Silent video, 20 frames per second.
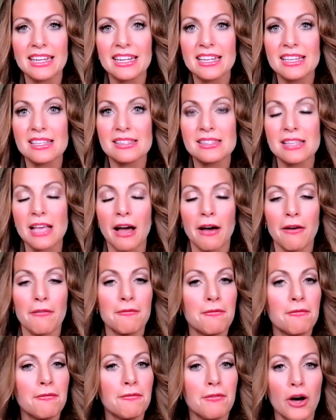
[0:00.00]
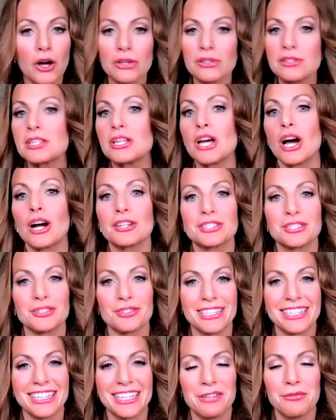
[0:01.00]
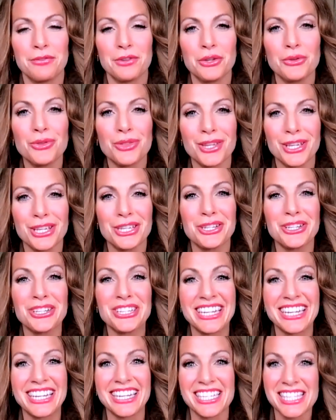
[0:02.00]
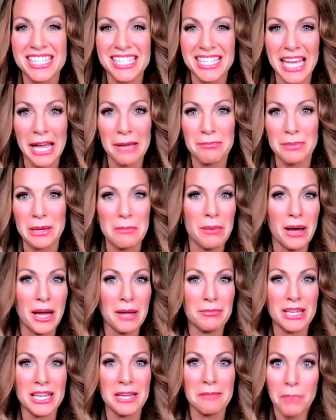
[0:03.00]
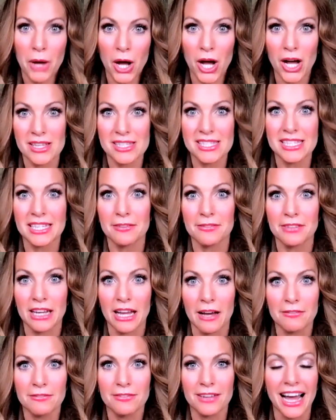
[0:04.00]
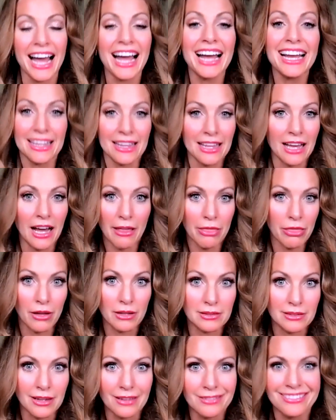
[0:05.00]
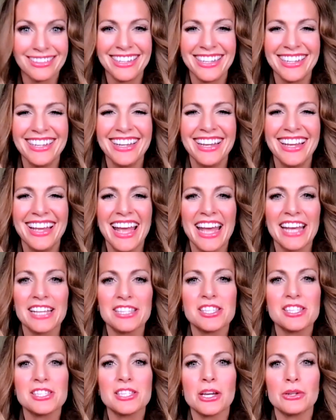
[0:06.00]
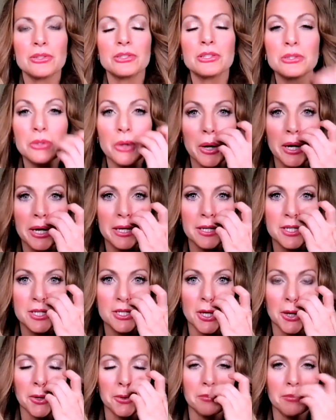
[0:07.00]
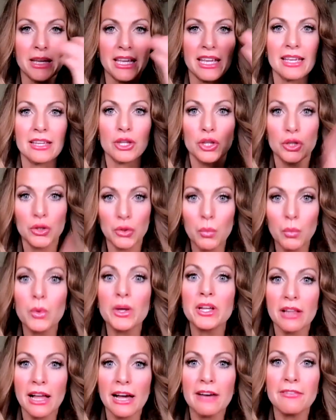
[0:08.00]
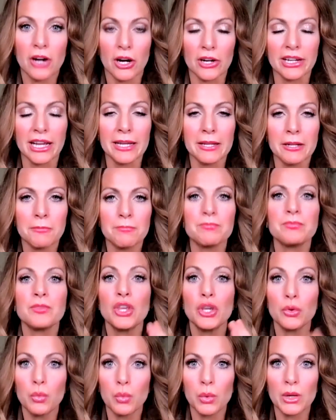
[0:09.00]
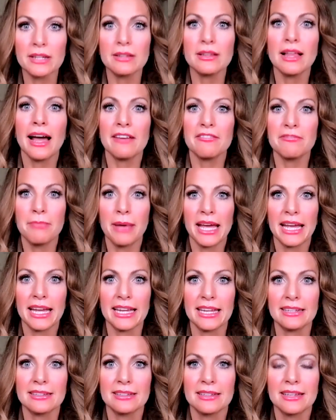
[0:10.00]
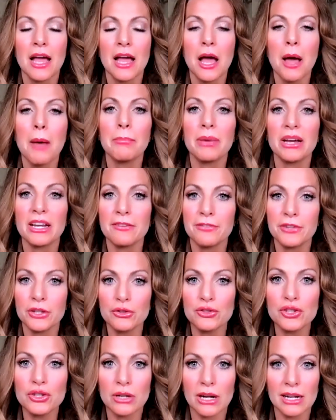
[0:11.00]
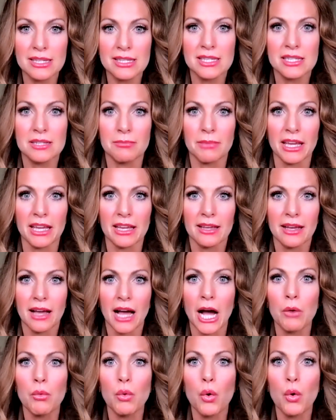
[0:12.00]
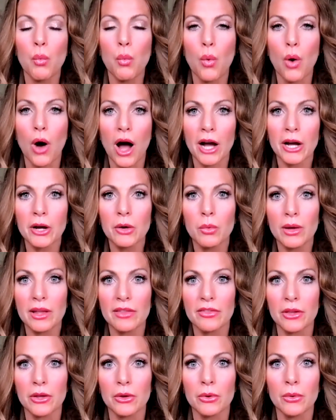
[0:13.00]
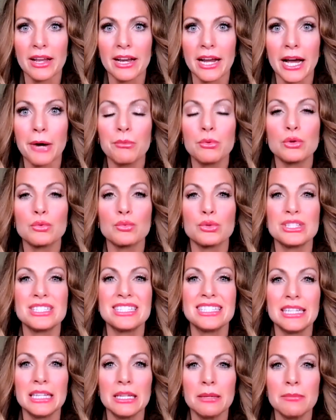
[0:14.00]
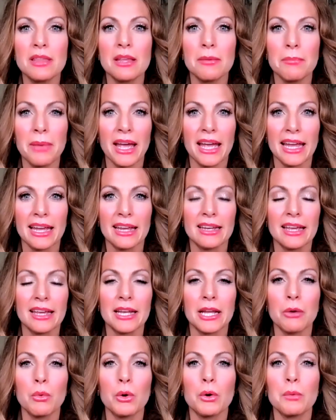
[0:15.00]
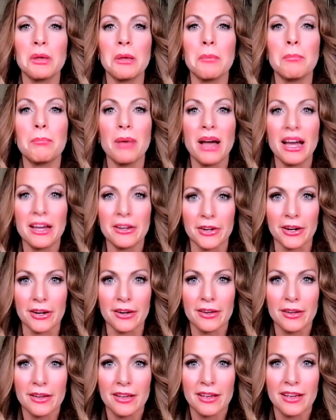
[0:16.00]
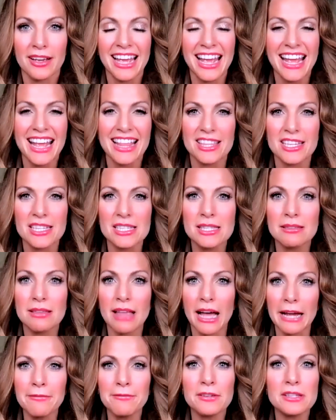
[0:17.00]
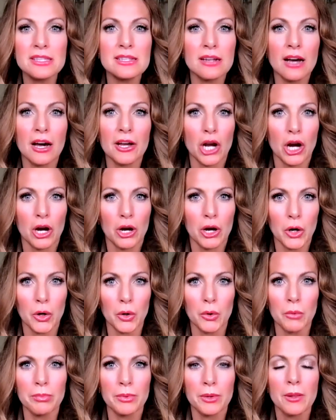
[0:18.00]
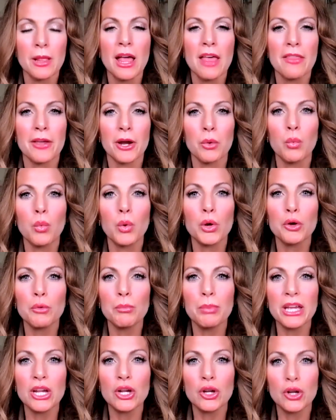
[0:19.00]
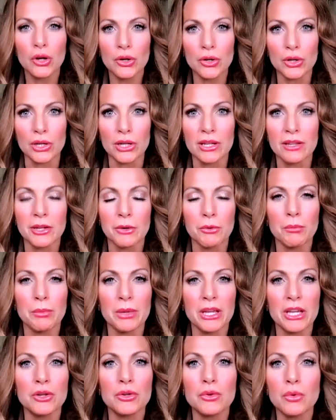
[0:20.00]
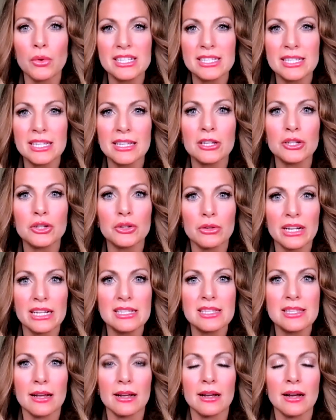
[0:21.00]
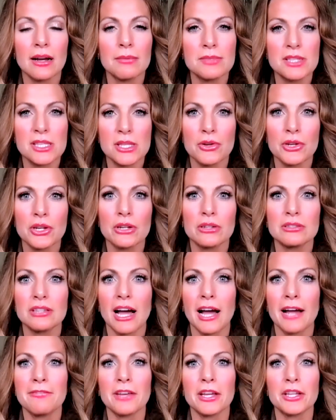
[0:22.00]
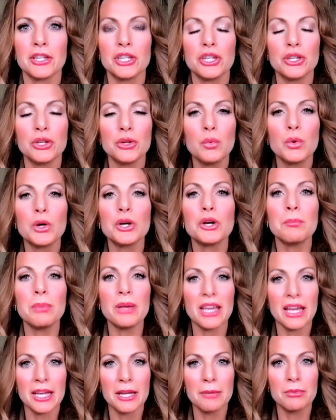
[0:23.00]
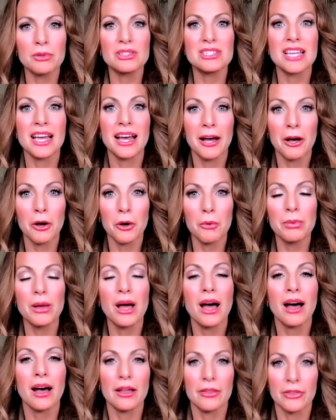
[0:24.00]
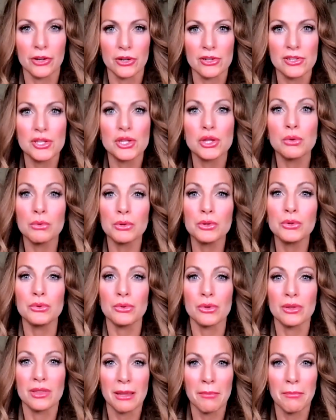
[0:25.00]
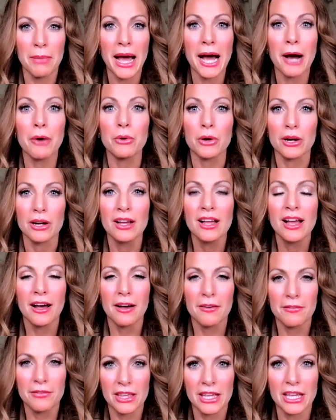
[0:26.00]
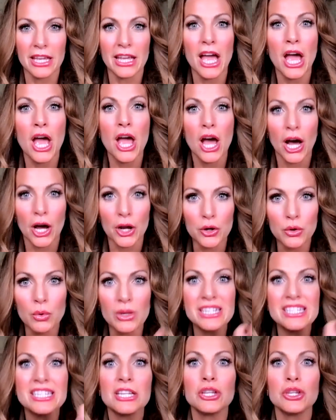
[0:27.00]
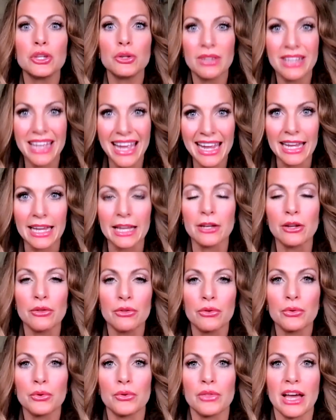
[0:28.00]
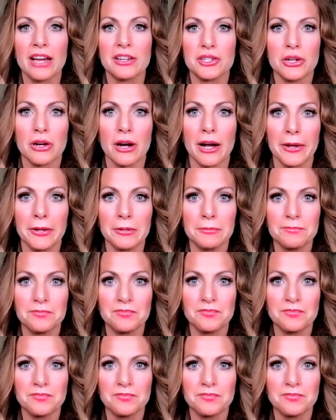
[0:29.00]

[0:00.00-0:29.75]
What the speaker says: is a false doctrine if you think you're going to escape it by being positive enough. I thought that. And so the Lord has shown me, you will have heartache, you will have pain. But if you trust me, I will walk with you and I will redeem the pain and it will be better. This life is not our hope. There will be good. There will be anointing and grace that comes through your life, and you will be able to help others through the power of the anointing you gain through that trial.